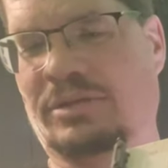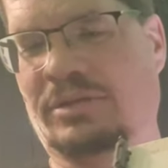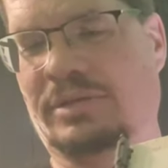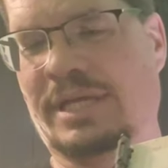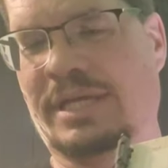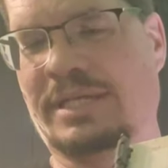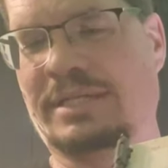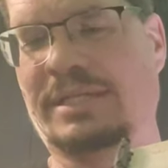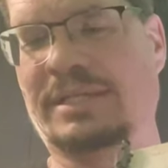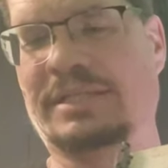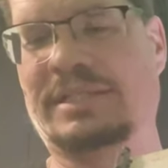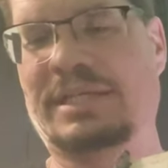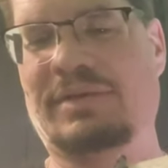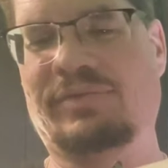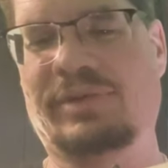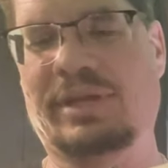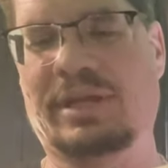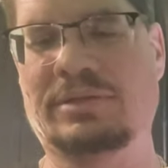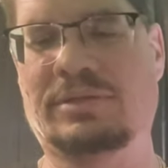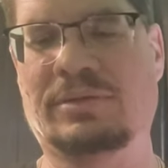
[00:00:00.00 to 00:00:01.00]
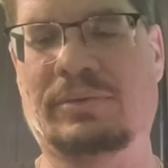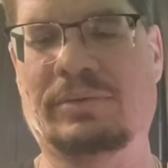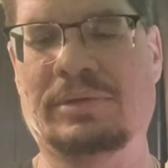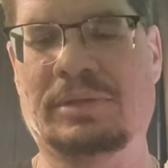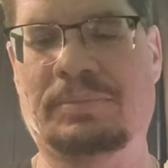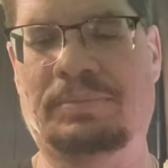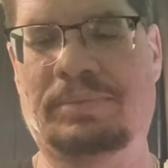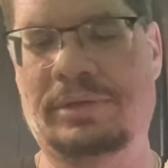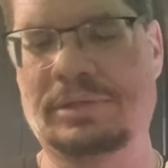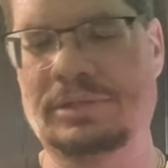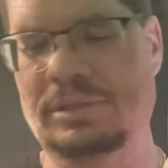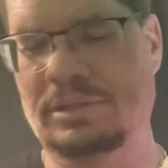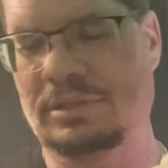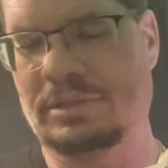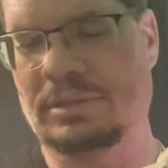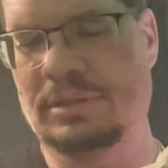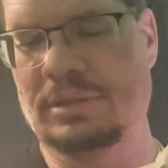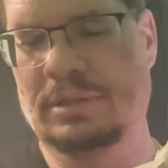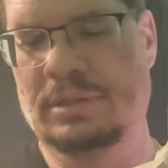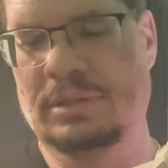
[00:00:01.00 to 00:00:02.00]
1978 toy, the person